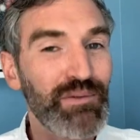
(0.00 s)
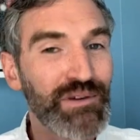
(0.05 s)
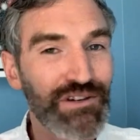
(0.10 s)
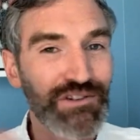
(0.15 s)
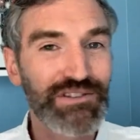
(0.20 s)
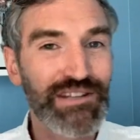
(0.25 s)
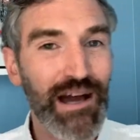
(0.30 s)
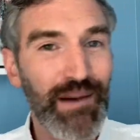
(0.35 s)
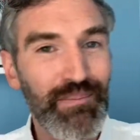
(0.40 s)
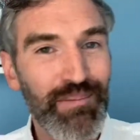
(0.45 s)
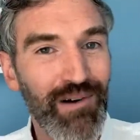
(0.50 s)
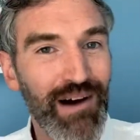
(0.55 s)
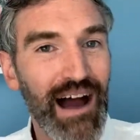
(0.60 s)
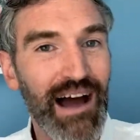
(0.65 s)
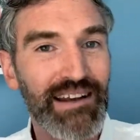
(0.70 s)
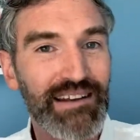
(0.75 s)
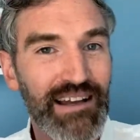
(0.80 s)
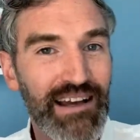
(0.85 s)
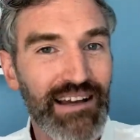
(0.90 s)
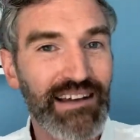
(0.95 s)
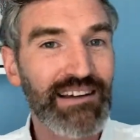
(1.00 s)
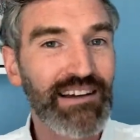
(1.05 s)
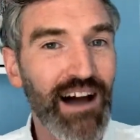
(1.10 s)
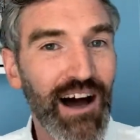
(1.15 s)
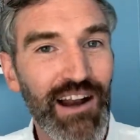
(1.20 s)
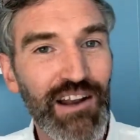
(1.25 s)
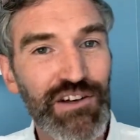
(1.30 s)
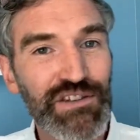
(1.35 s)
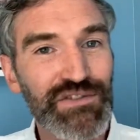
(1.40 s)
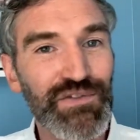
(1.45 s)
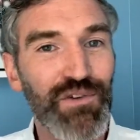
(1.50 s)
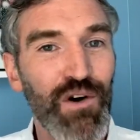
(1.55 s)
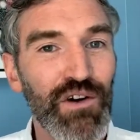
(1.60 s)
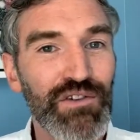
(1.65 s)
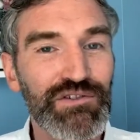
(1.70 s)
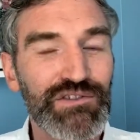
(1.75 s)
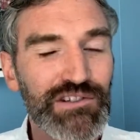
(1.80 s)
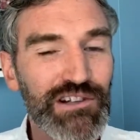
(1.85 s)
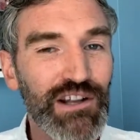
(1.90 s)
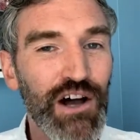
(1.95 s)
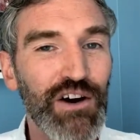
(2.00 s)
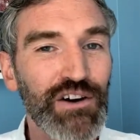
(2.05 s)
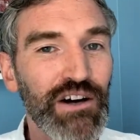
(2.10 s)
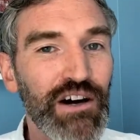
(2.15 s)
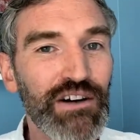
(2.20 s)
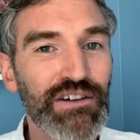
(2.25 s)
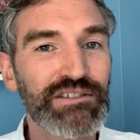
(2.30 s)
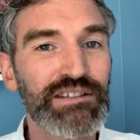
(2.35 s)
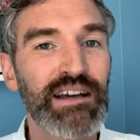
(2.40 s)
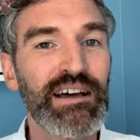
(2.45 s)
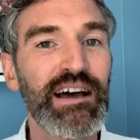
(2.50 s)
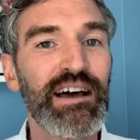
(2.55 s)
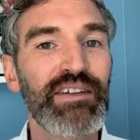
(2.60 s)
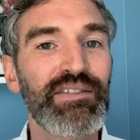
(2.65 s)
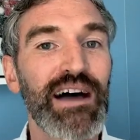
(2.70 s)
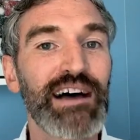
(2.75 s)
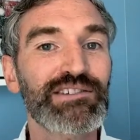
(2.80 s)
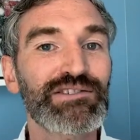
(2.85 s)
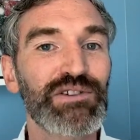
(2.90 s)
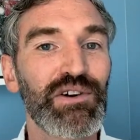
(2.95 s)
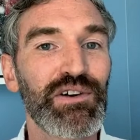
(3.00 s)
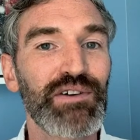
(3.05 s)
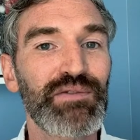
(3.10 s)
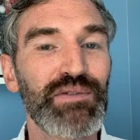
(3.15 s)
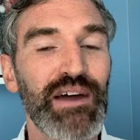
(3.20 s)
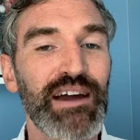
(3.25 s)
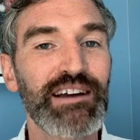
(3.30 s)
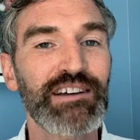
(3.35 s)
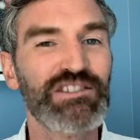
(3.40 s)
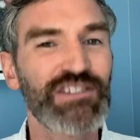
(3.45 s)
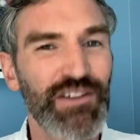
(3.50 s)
We use their branding, colors, fonts, logos, that sort of thing.